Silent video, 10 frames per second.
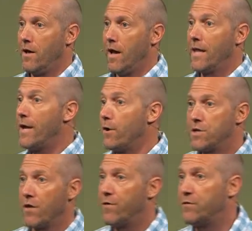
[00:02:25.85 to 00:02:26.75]
And later in
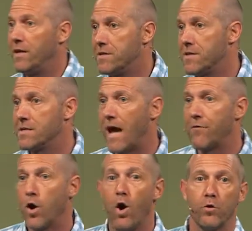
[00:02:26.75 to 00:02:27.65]
John 15, he says,
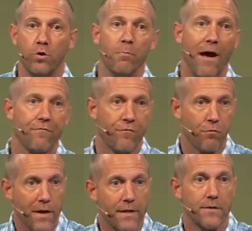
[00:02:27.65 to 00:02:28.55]
I've called you my
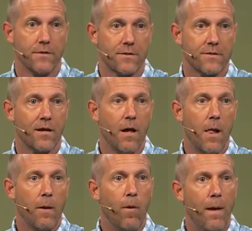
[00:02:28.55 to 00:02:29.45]
friends.
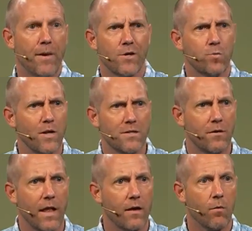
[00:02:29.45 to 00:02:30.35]
Why? Because what is
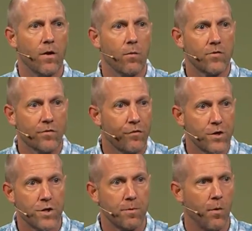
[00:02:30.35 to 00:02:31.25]
it like? What is a
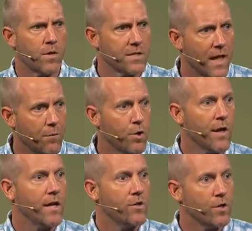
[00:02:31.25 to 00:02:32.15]
friendship like? What is it like when you're
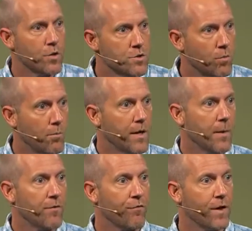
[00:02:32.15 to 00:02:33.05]
getting to know someone,
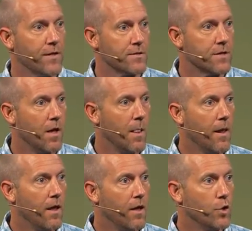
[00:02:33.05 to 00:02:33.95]
becoming friends?
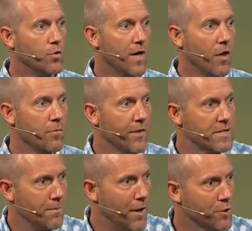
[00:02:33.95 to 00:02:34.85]
You tell them
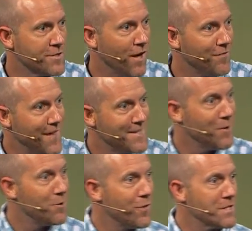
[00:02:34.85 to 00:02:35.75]
things about yourself, and they
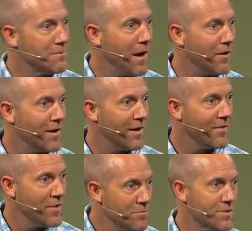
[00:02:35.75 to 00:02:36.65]
tell you things about
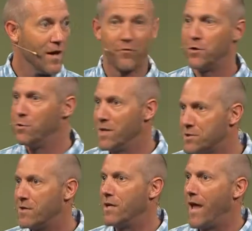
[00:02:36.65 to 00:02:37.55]
themselves, and you
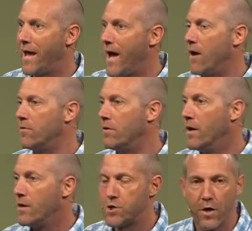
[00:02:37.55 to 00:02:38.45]
listen and hang out and
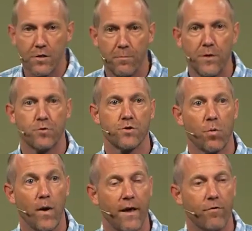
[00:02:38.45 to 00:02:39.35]
share some interest
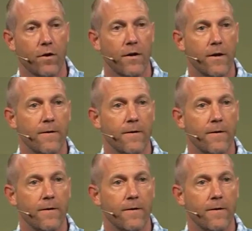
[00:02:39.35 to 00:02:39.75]
or whatever.